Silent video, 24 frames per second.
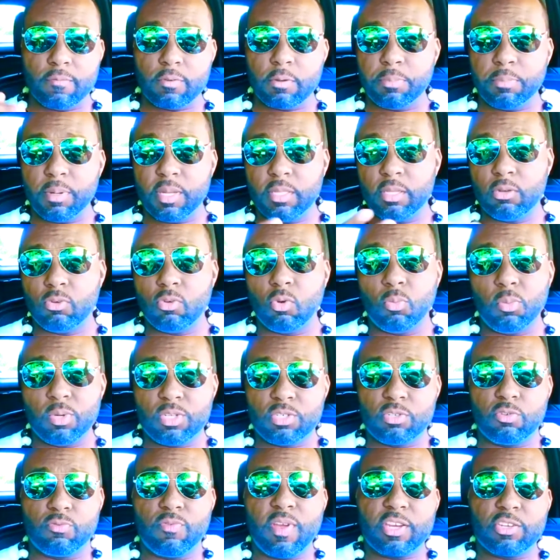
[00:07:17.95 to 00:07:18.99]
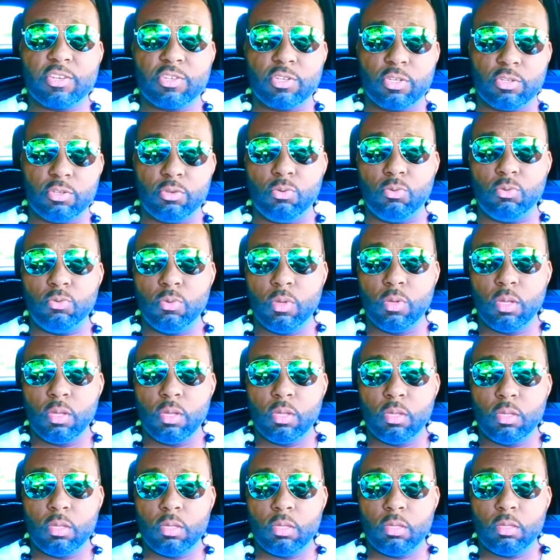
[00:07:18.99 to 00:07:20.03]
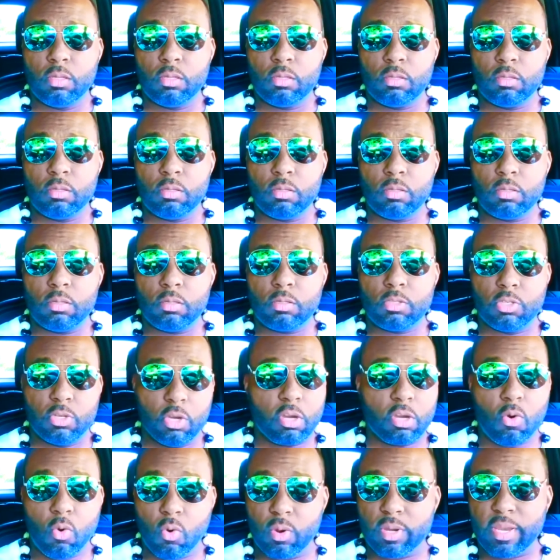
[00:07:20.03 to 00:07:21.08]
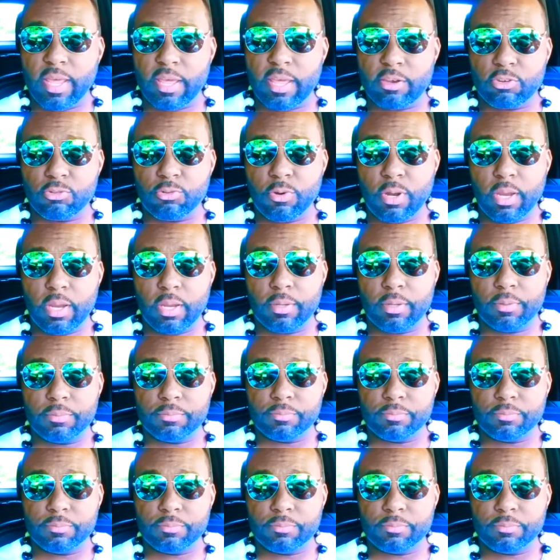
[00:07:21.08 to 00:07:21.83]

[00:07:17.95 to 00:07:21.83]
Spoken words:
depending on which direction you took on that trade.